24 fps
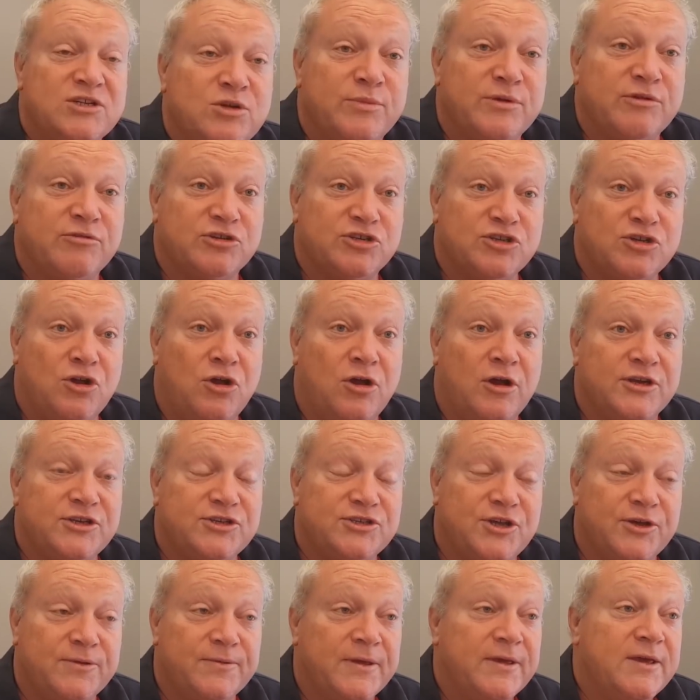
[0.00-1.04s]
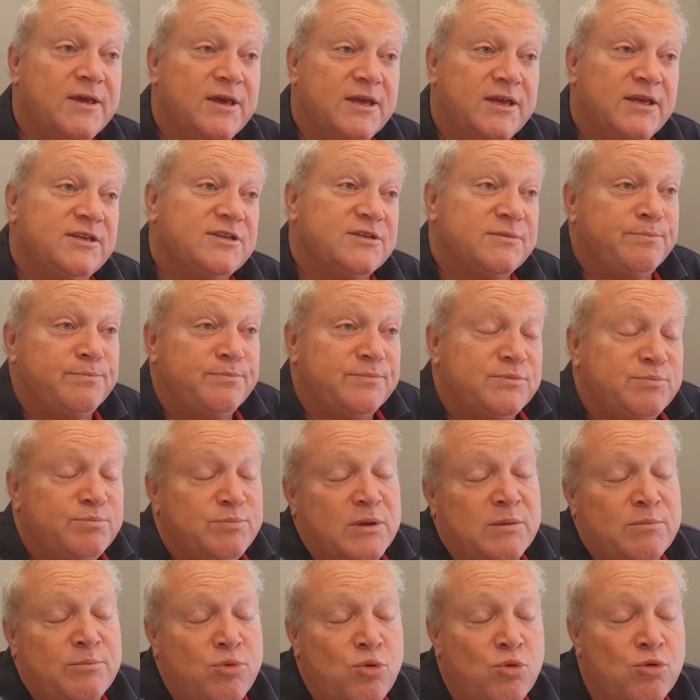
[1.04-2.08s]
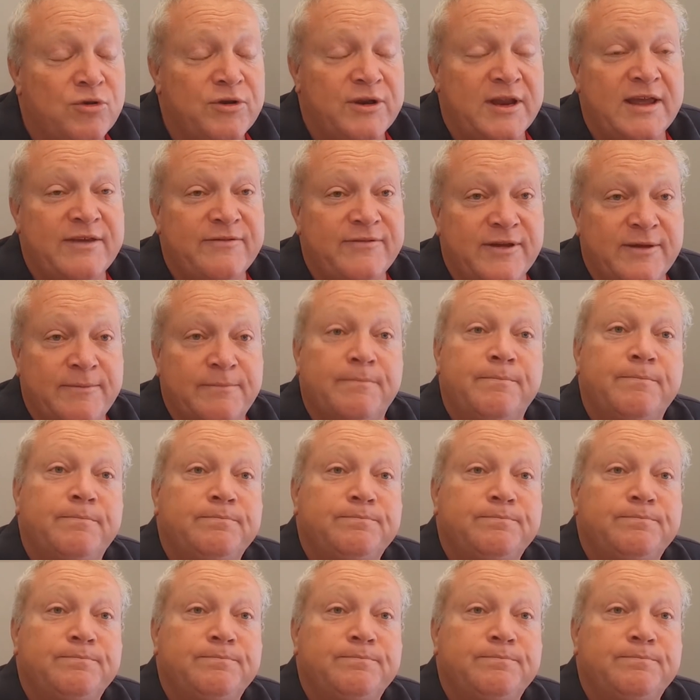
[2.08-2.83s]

he'll be retired. So it's an important day for him.